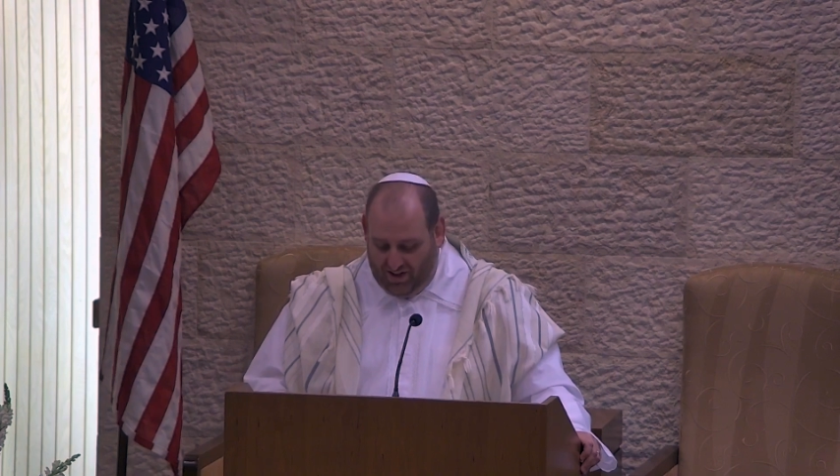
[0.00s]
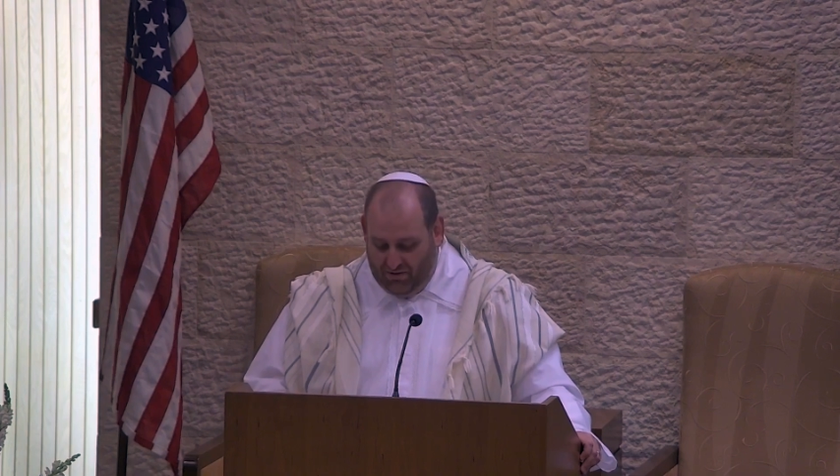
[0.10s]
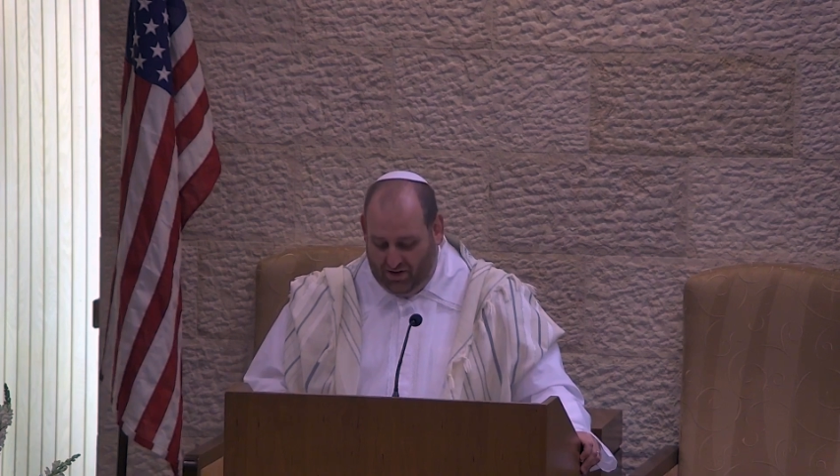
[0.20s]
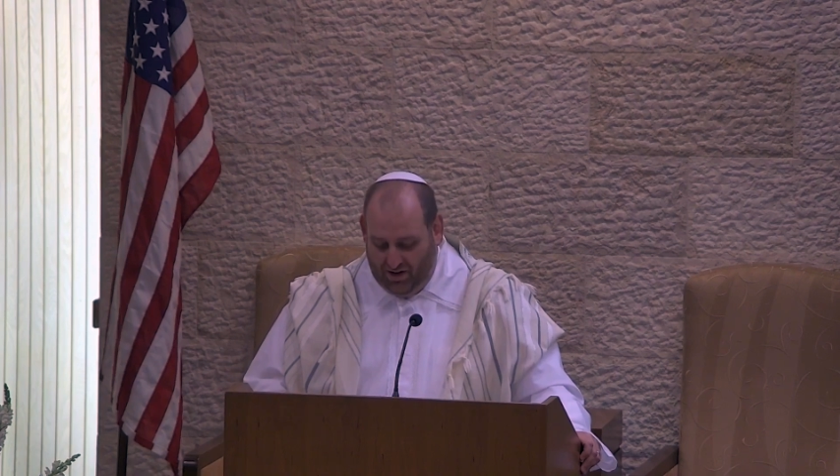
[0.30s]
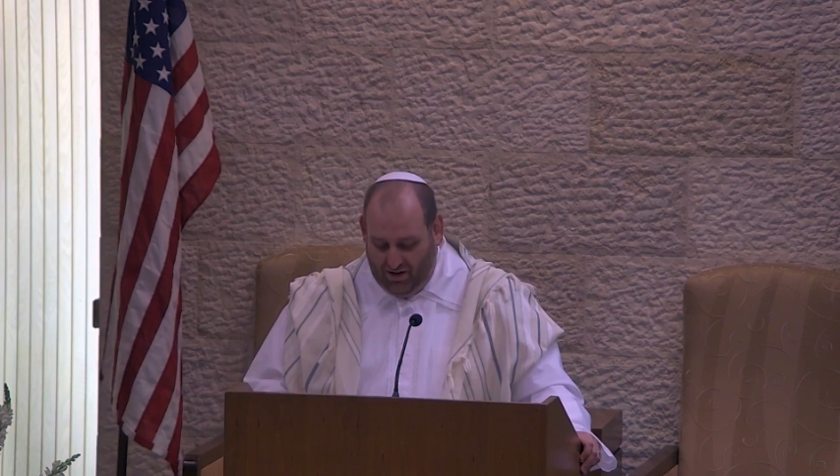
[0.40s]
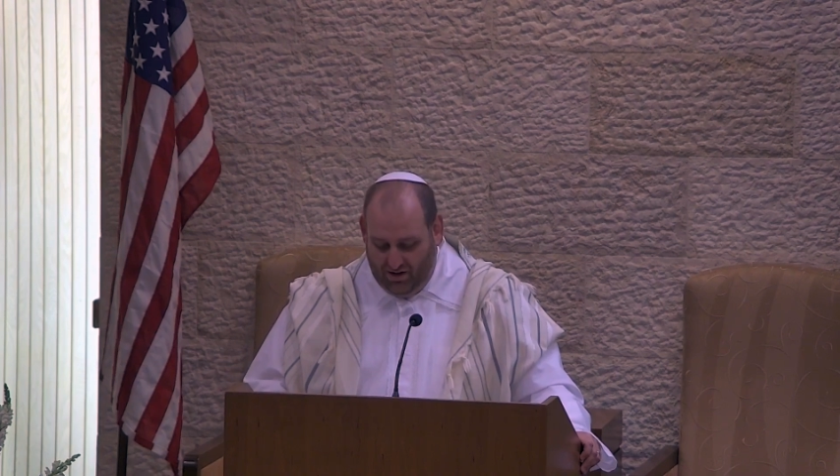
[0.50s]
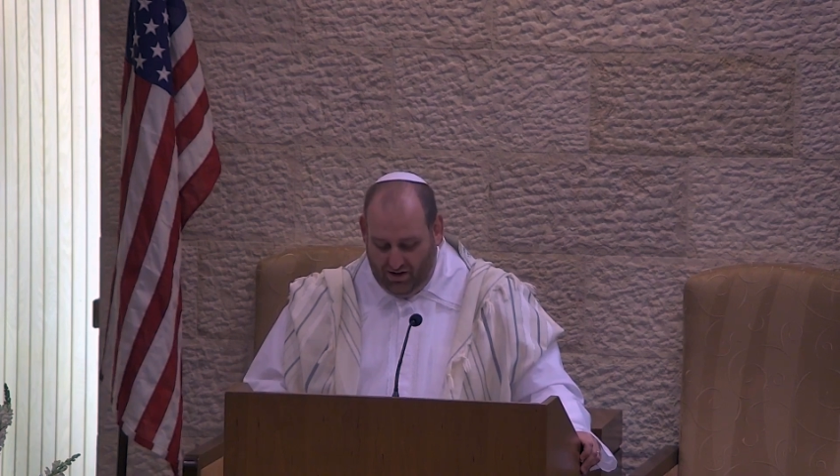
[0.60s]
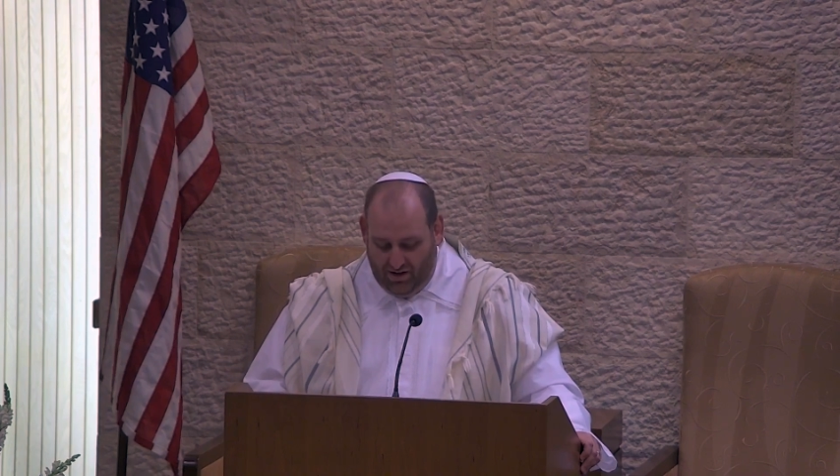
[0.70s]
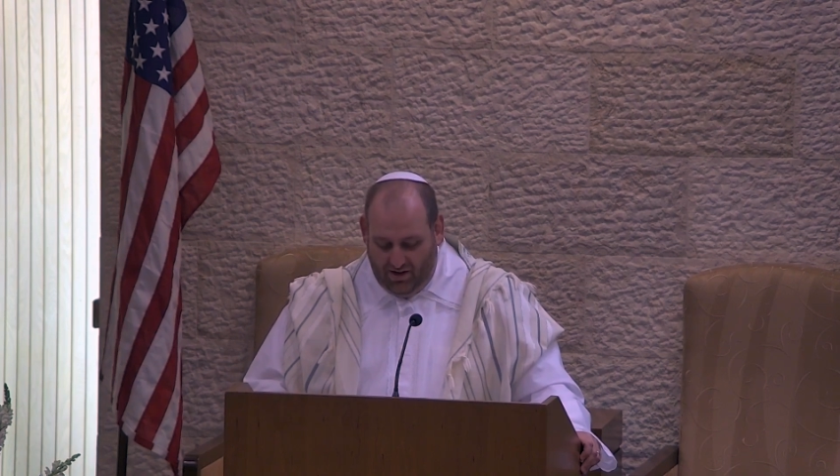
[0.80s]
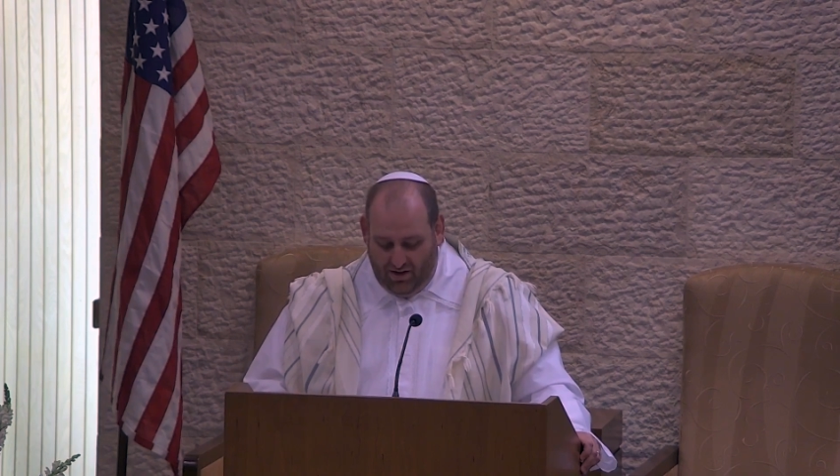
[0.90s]
even,
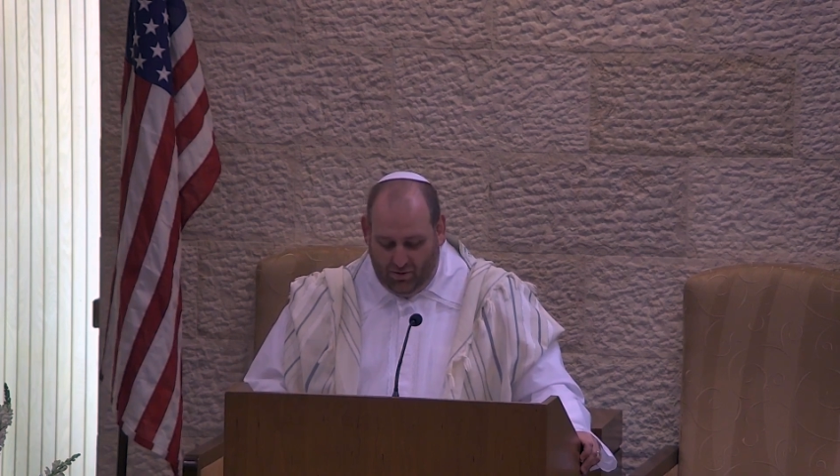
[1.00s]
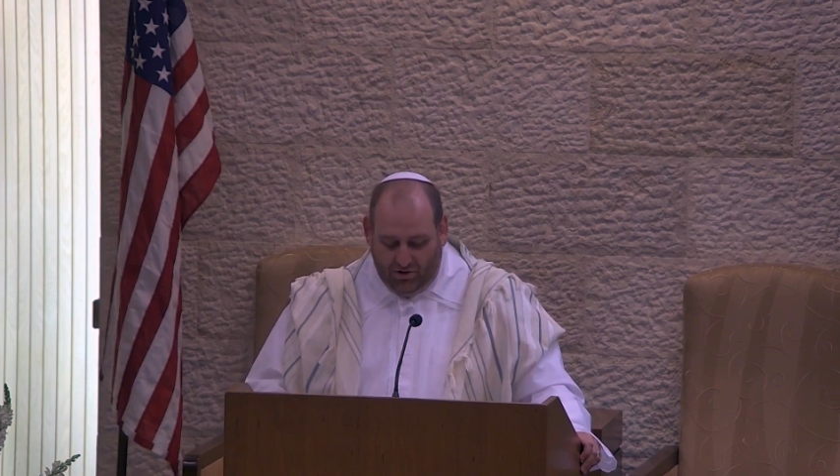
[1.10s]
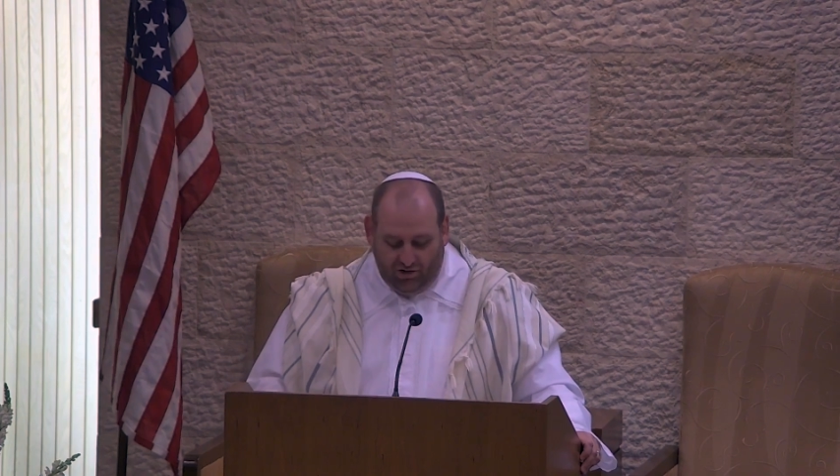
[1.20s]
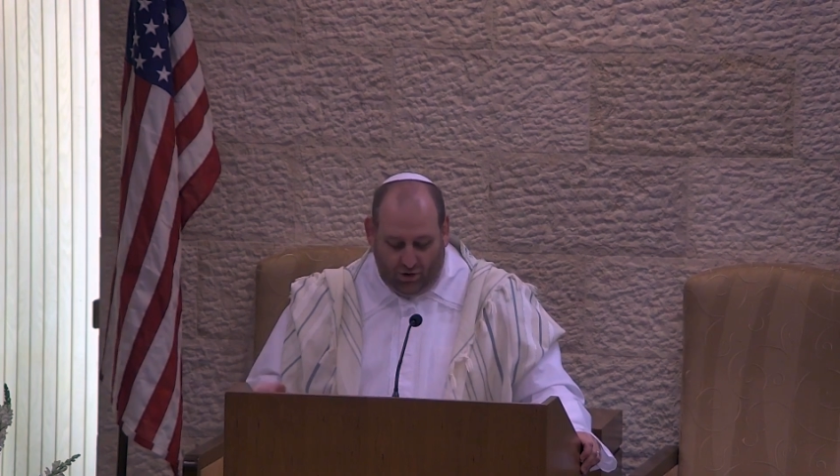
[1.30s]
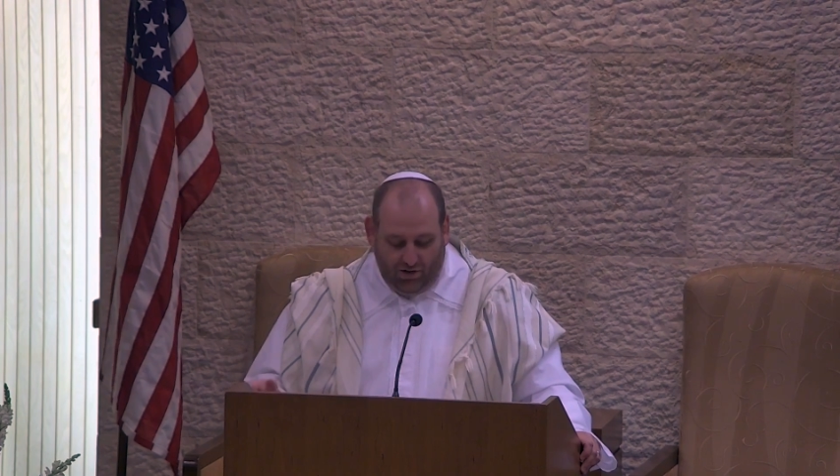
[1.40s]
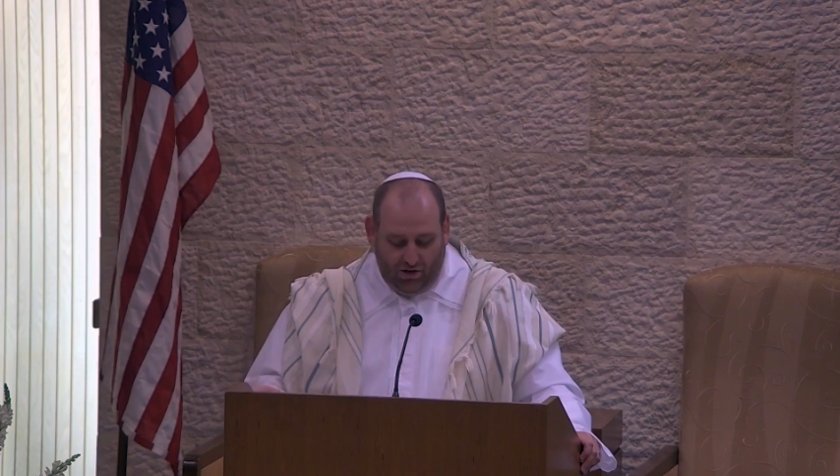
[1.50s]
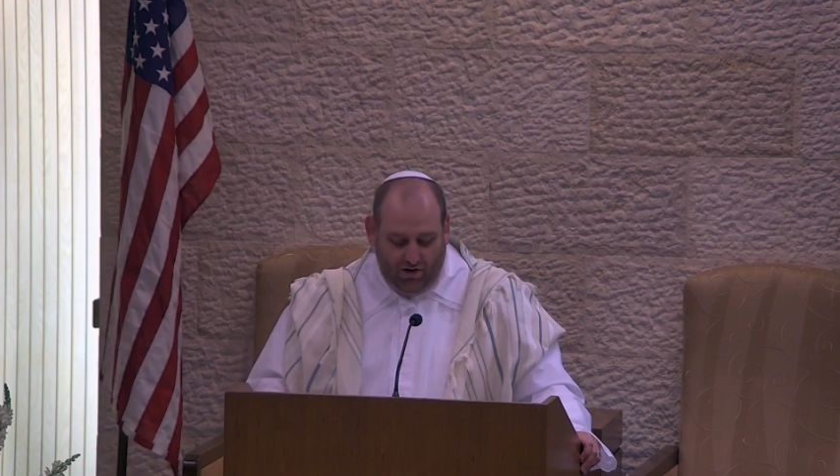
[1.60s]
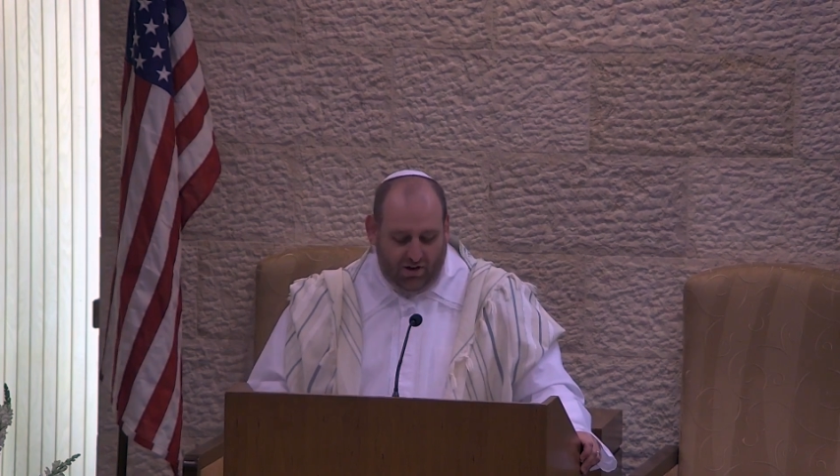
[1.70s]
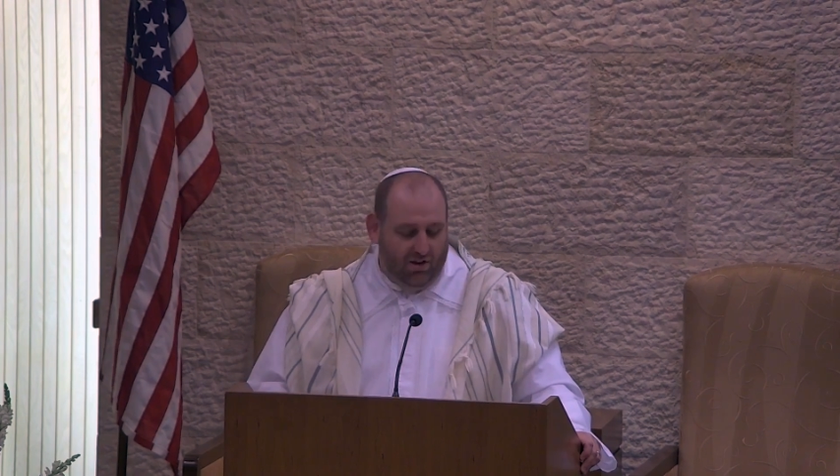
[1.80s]
which don't look